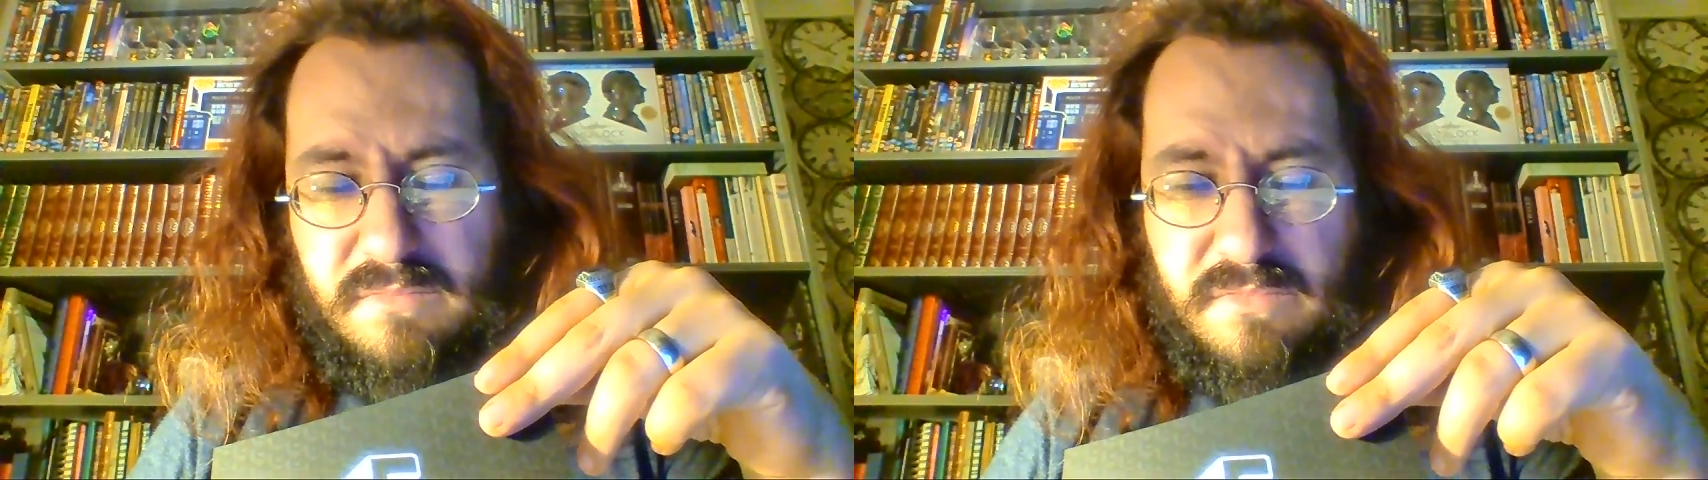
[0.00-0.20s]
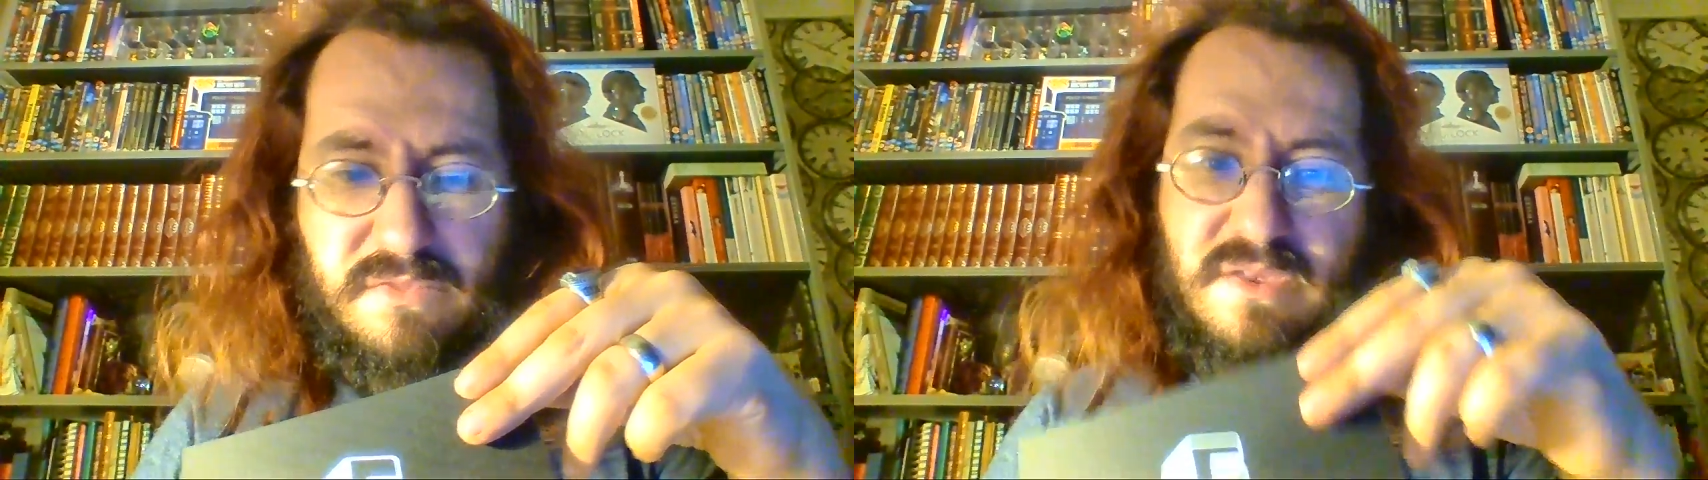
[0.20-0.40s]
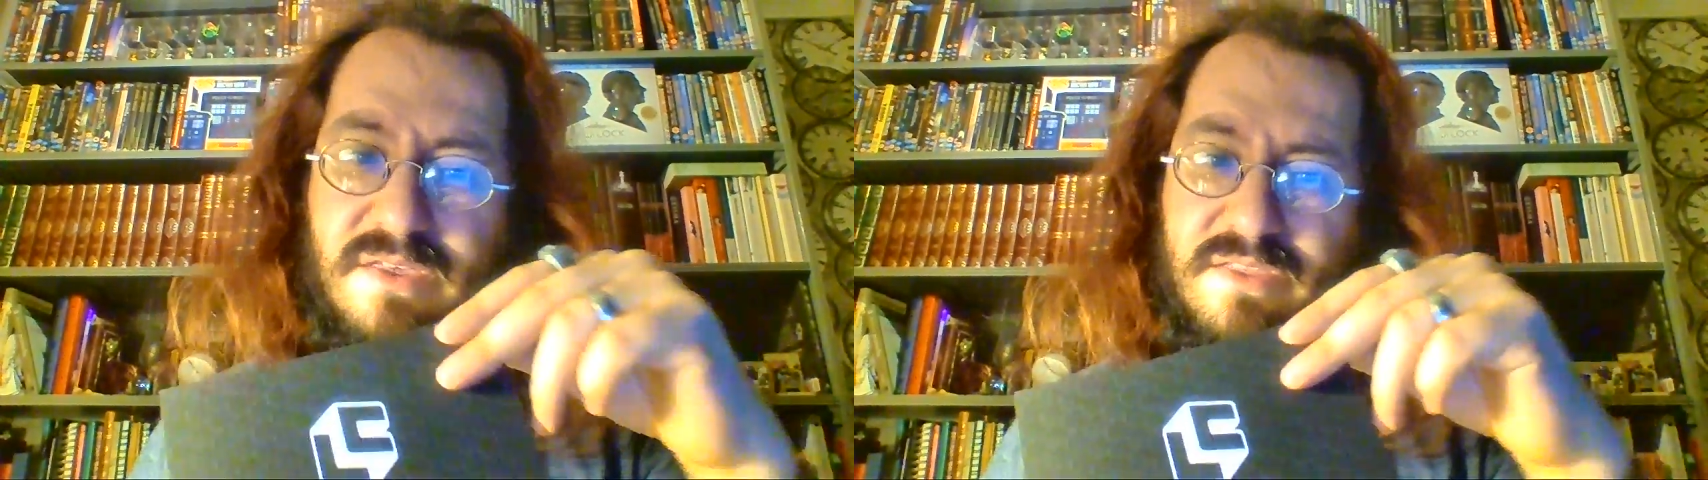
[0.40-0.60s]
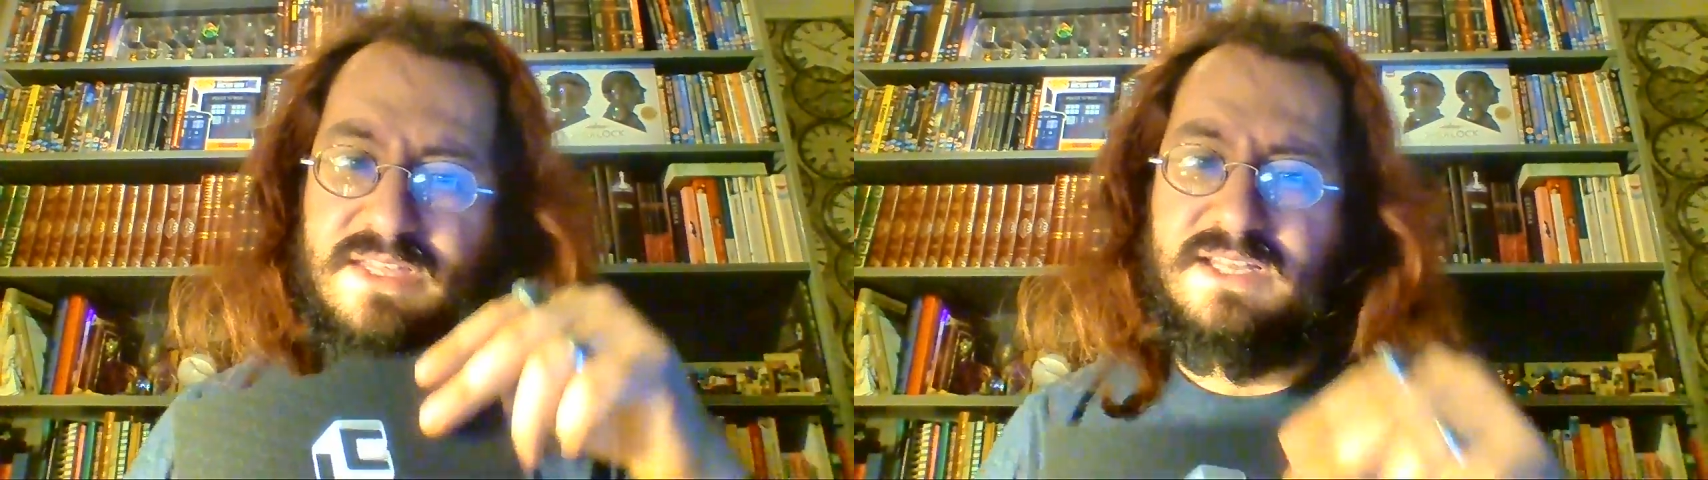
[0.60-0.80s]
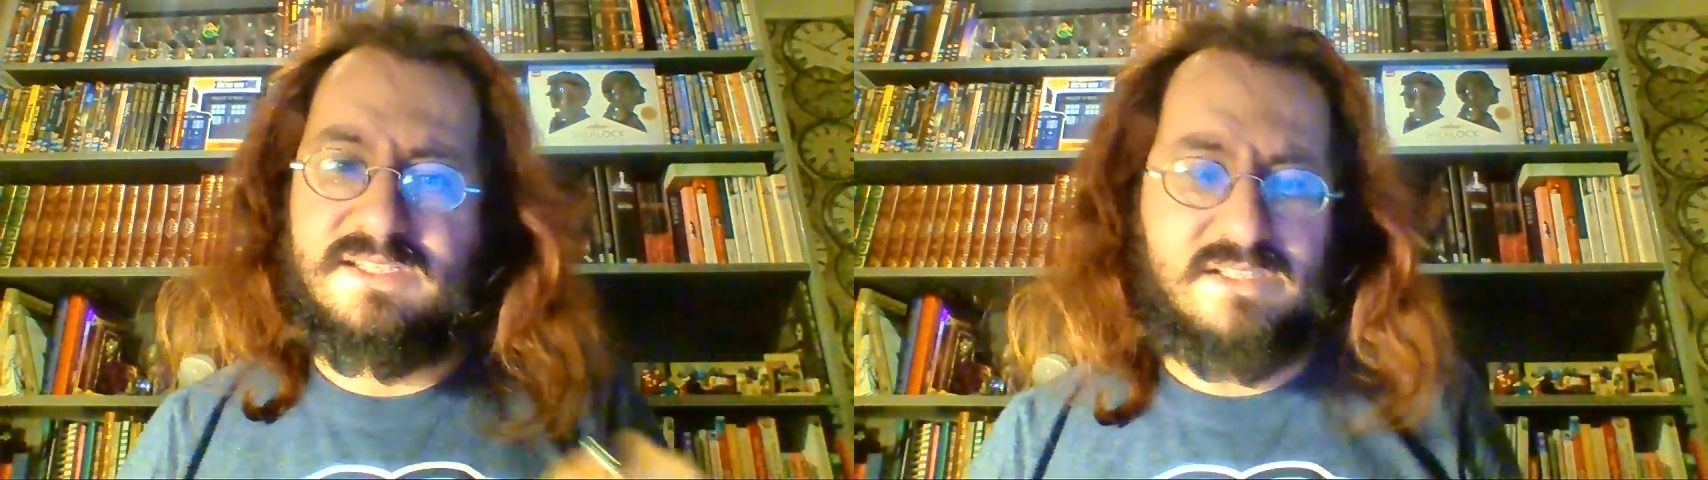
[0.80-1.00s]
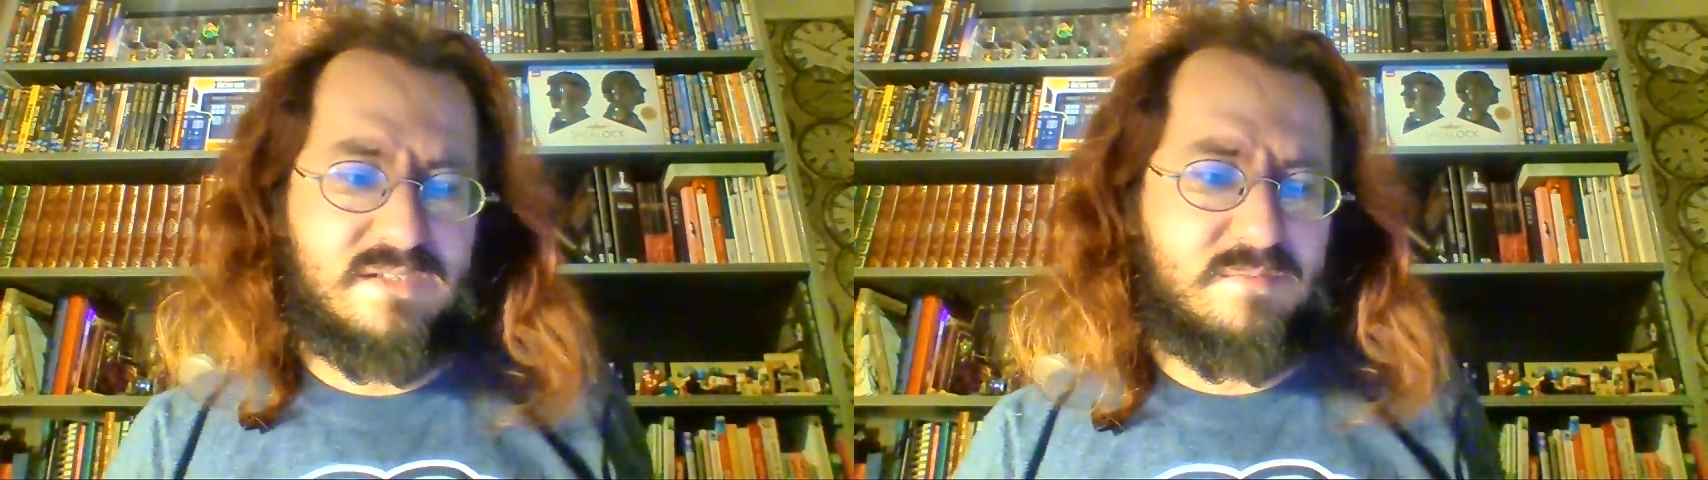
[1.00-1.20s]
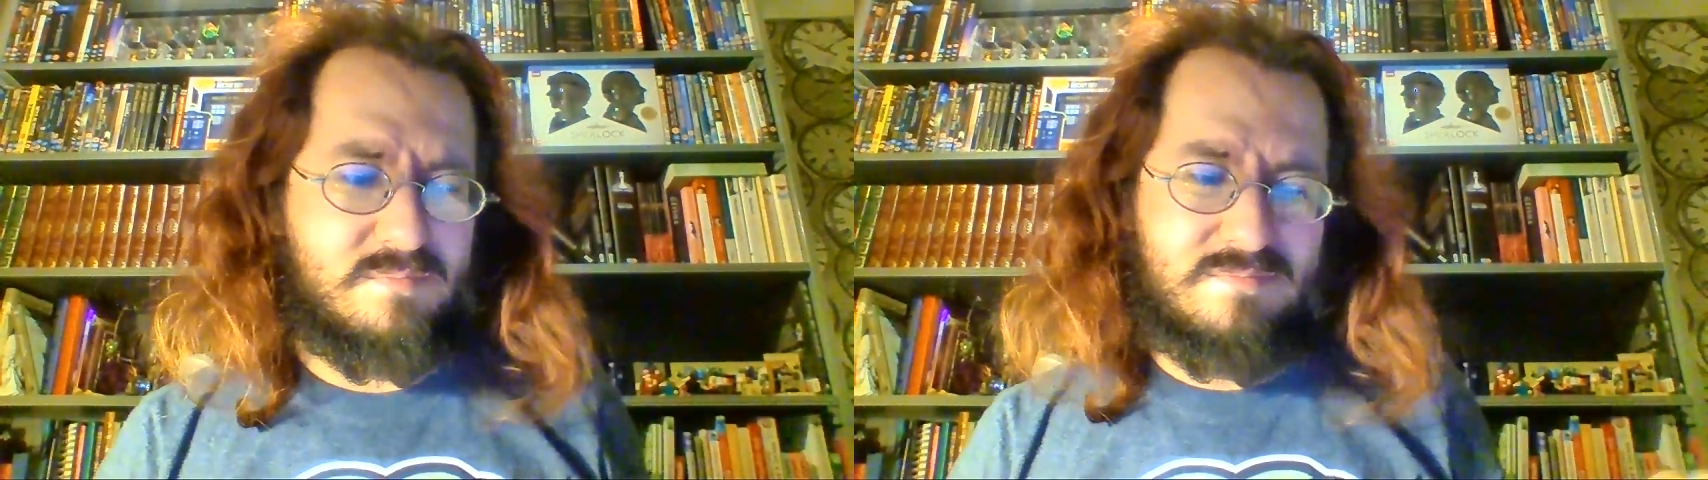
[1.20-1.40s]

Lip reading: they need to